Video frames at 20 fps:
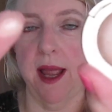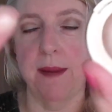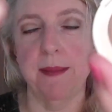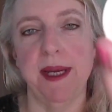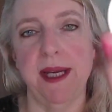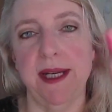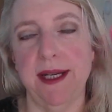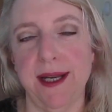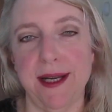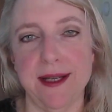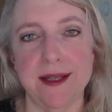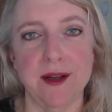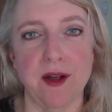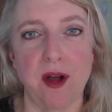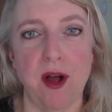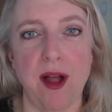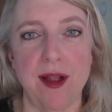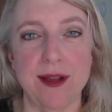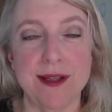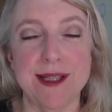I mean, it's
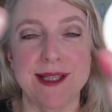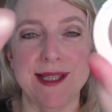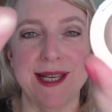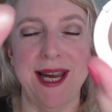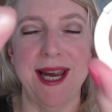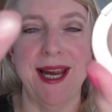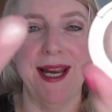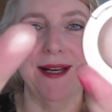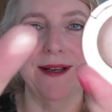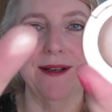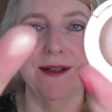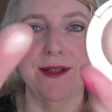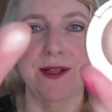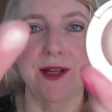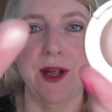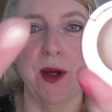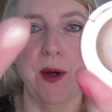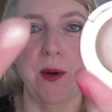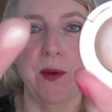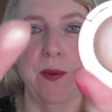called sand,
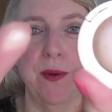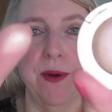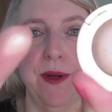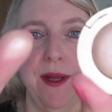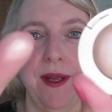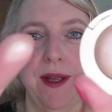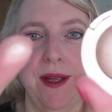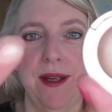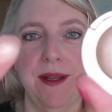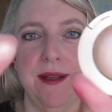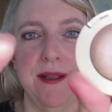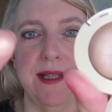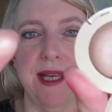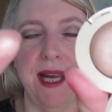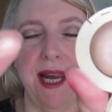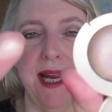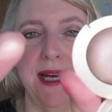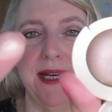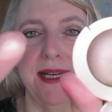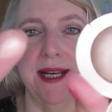so
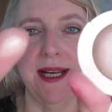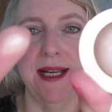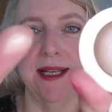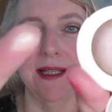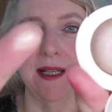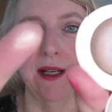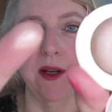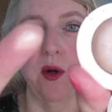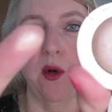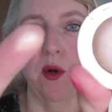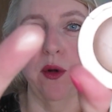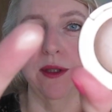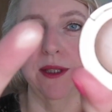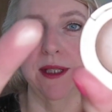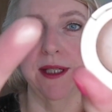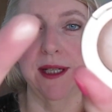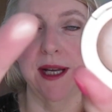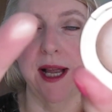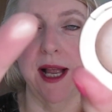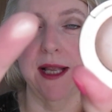sand is a
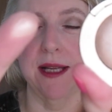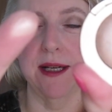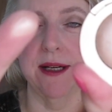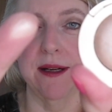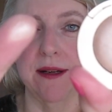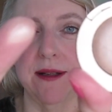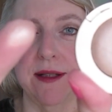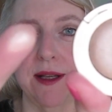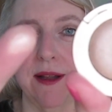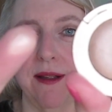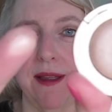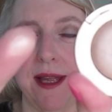golden color. So